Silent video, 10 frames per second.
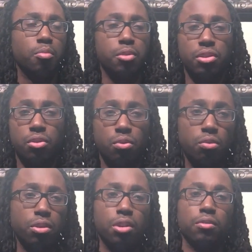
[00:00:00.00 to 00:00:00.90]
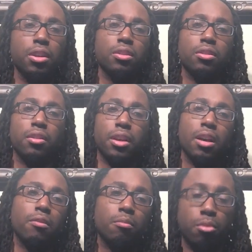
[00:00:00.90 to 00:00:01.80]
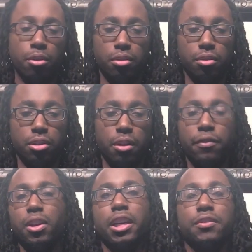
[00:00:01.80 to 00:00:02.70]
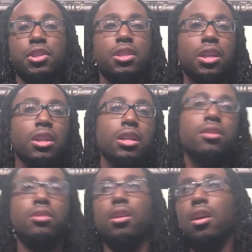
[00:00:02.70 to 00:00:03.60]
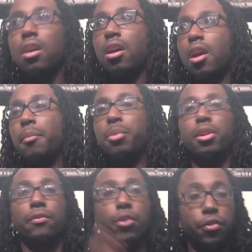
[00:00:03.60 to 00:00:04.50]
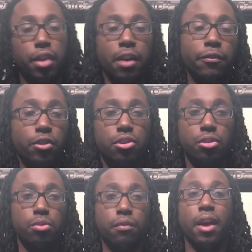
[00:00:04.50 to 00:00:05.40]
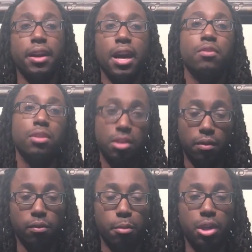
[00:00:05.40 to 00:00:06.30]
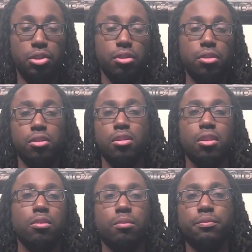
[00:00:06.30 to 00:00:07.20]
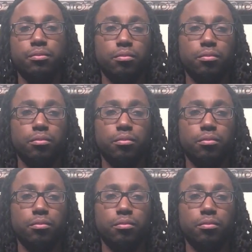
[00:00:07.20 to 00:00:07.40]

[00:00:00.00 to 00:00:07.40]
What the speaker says: preschool, you know, things like that are important. So I feel like if she's at least putting forth the effort to find out this information, you know,